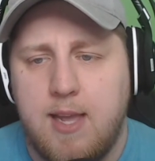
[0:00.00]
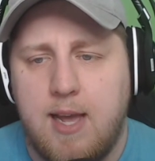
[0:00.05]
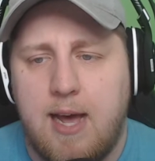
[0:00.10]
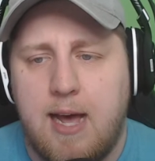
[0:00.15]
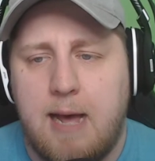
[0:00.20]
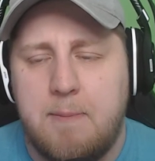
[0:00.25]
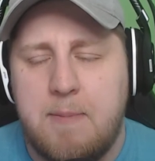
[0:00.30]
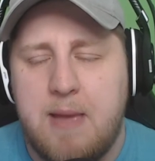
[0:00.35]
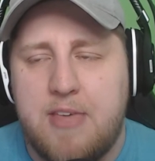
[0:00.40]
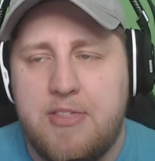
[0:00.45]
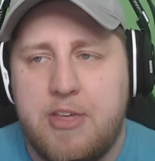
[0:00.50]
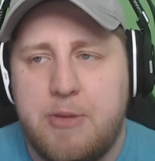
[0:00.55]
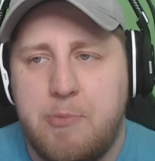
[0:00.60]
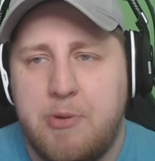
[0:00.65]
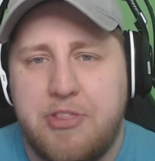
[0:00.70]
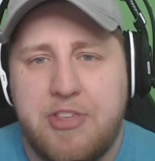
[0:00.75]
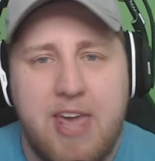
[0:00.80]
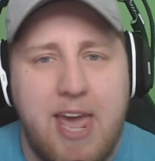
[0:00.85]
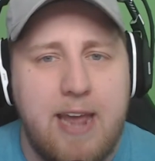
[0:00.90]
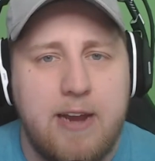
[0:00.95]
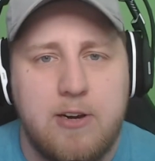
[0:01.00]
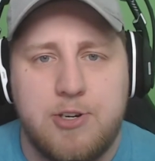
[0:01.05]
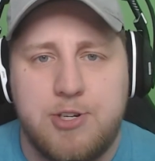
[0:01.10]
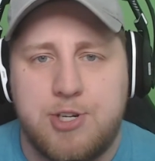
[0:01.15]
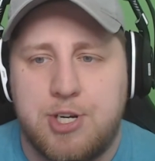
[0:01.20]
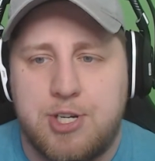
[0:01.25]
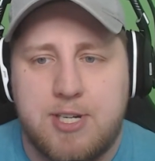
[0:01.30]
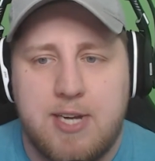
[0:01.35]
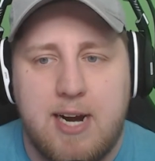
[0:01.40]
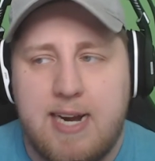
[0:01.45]
And then with the
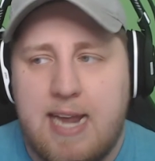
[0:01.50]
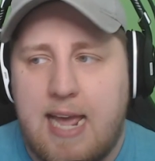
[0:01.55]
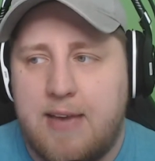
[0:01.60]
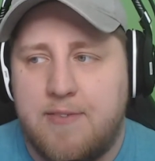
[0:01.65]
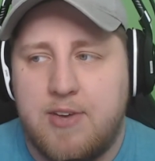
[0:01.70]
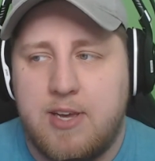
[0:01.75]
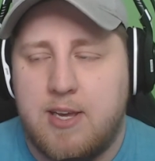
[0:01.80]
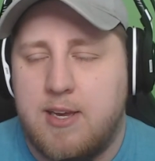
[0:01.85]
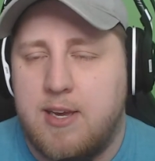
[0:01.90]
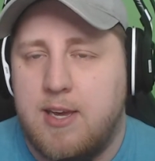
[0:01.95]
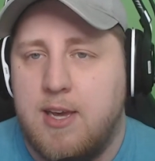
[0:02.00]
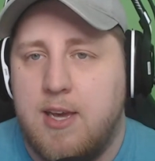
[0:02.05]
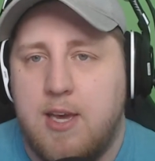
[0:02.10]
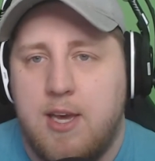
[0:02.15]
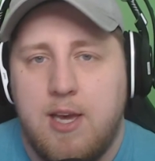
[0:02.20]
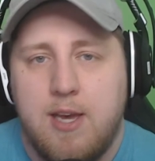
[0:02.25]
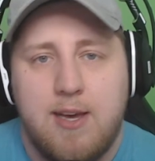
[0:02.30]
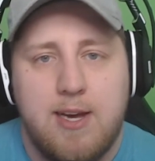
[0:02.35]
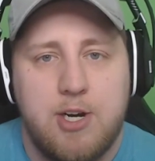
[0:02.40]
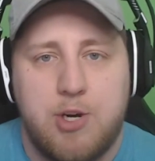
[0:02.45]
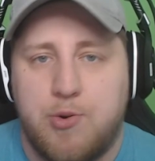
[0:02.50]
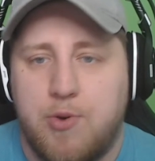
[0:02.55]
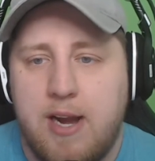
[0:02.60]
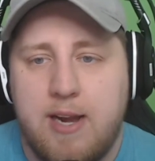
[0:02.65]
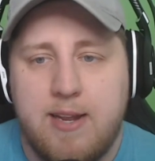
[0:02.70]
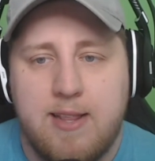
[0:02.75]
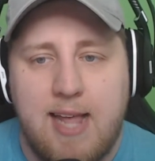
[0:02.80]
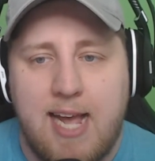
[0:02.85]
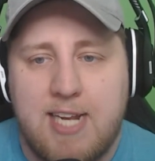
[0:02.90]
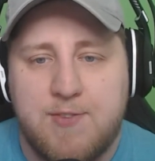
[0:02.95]
ARs just not having a
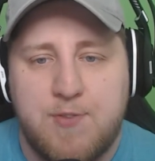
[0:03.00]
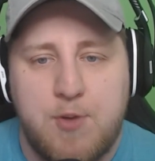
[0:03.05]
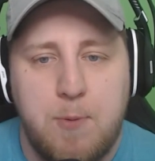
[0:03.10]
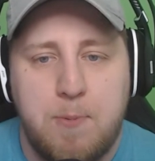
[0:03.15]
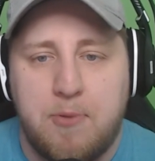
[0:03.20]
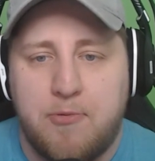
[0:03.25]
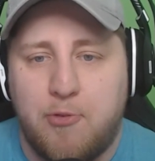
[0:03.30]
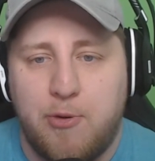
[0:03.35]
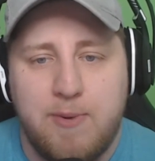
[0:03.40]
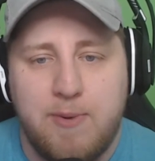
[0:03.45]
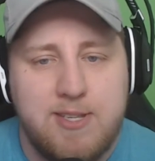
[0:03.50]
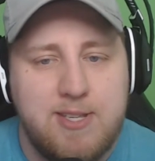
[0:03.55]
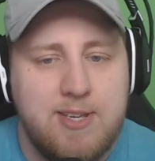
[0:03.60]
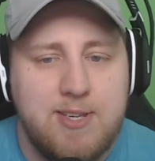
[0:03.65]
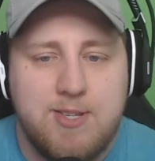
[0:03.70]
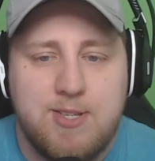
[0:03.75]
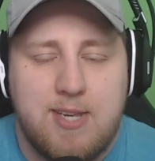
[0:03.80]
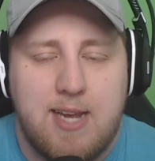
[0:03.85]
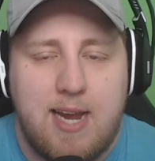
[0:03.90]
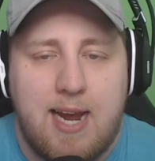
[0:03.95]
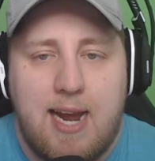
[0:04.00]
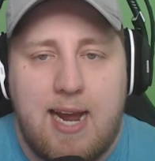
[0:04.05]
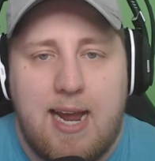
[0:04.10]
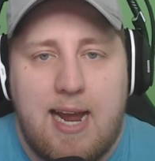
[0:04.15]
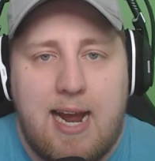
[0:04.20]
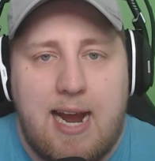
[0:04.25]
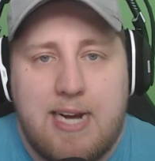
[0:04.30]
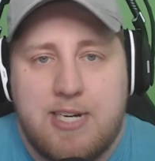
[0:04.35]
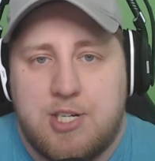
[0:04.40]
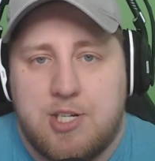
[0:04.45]
great last few performances,
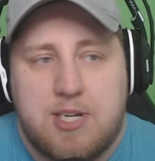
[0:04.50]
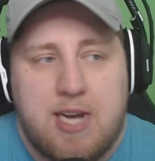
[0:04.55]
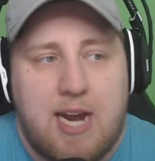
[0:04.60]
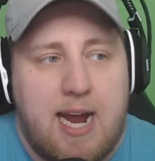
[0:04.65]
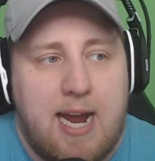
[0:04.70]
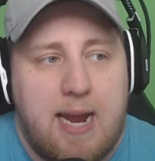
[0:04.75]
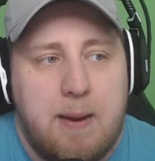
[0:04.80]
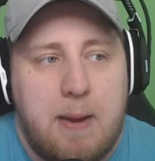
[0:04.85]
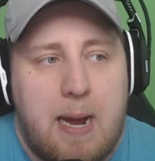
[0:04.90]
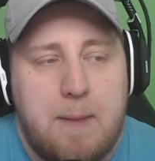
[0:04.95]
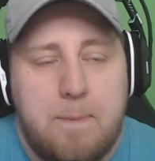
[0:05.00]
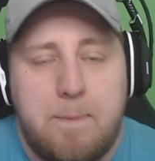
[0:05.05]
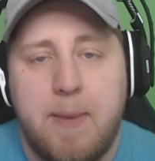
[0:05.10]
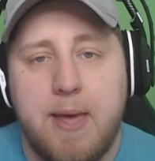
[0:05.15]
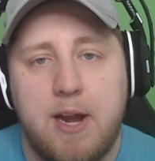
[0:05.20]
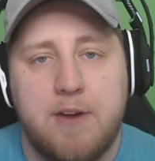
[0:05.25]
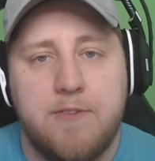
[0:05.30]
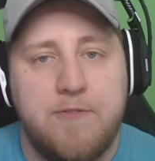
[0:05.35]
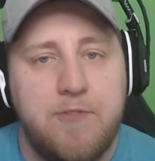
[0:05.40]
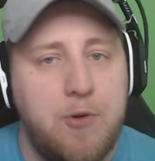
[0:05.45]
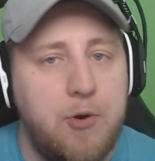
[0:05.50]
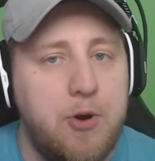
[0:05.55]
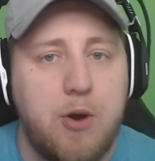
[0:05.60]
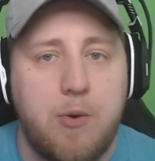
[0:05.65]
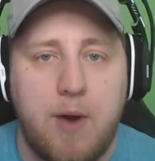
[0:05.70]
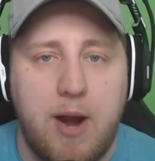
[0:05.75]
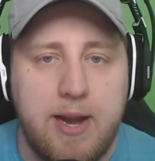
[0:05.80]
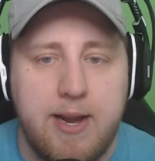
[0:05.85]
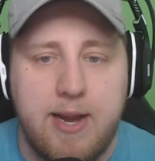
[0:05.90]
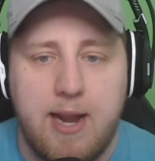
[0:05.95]
I bet on Florida
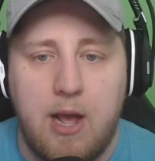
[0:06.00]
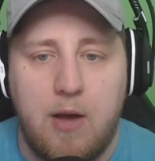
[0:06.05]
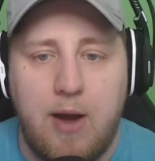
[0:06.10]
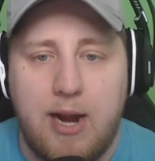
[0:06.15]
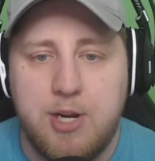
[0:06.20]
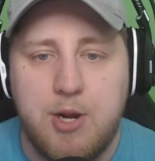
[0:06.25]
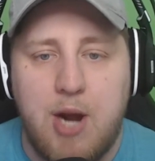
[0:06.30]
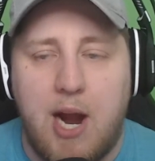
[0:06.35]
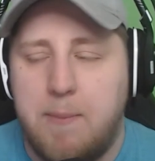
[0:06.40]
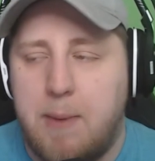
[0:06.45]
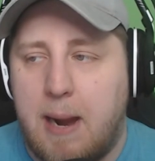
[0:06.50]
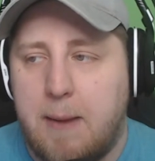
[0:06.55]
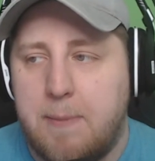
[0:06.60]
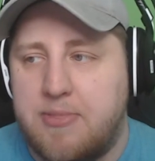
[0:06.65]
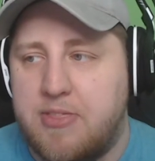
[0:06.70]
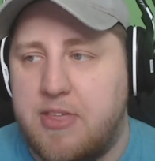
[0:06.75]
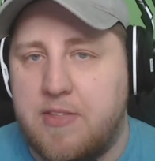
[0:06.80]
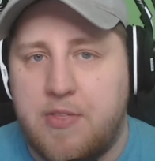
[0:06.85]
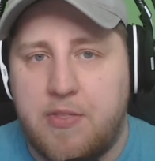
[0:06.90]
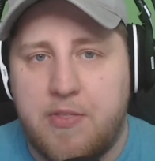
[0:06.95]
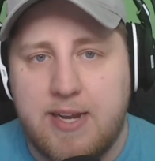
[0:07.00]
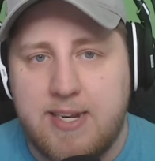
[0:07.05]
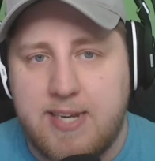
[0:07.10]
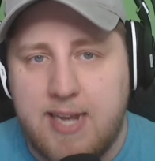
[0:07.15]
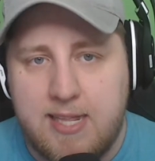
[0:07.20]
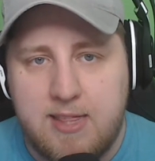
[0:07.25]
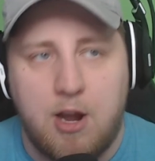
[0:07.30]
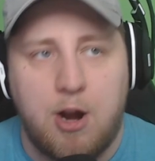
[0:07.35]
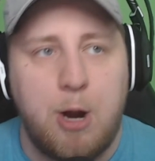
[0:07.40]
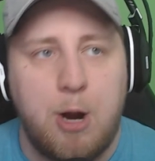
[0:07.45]
right now. I think that they
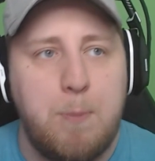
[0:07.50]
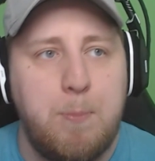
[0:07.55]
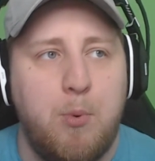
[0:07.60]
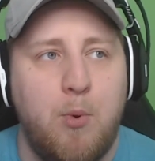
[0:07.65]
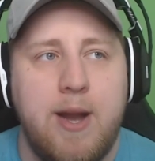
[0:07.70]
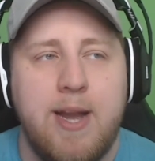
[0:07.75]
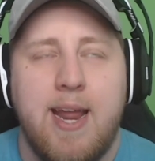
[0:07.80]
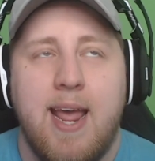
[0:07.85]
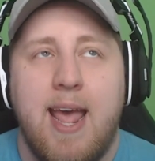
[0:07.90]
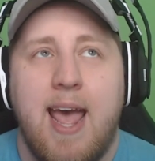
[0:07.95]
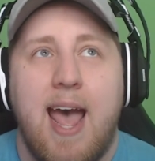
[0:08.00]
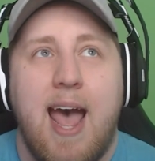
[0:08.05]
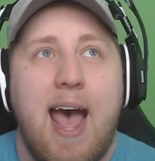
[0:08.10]
take the hard point.